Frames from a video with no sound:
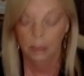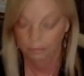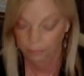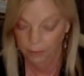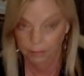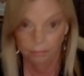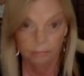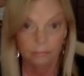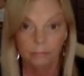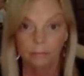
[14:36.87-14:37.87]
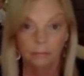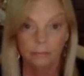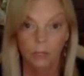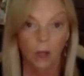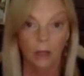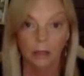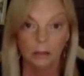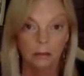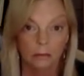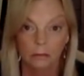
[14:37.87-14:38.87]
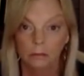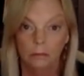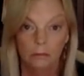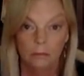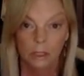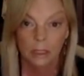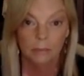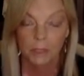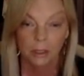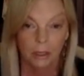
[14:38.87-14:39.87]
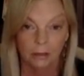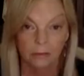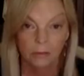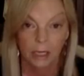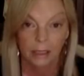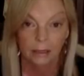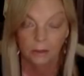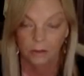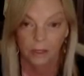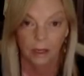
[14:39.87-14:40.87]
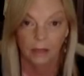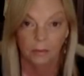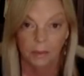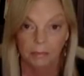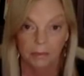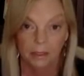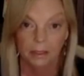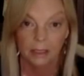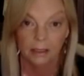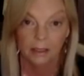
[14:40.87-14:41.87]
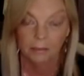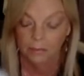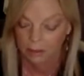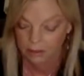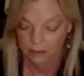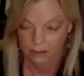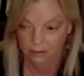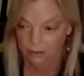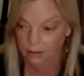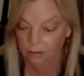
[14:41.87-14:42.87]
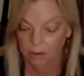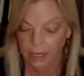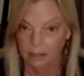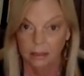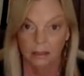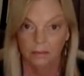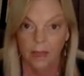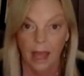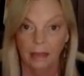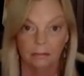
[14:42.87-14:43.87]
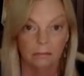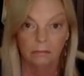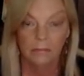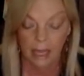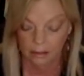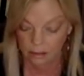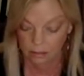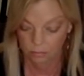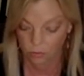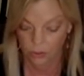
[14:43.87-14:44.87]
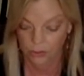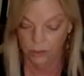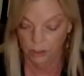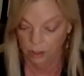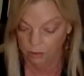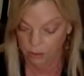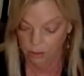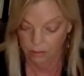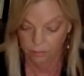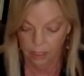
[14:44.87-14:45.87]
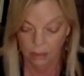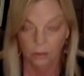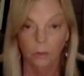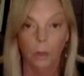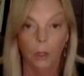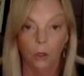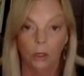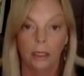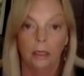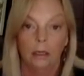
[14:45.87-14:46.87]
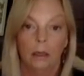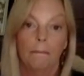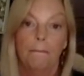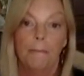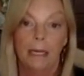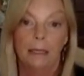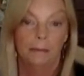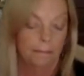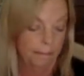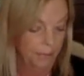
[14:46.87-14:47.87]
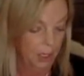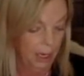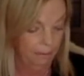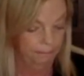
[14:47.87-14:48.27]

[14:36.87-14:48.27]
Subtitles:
Freedom Caucus wants him to go, right? Or the other people that take up the reins of that. That's where he's going to go. He's going to follow the crooked men. Okay.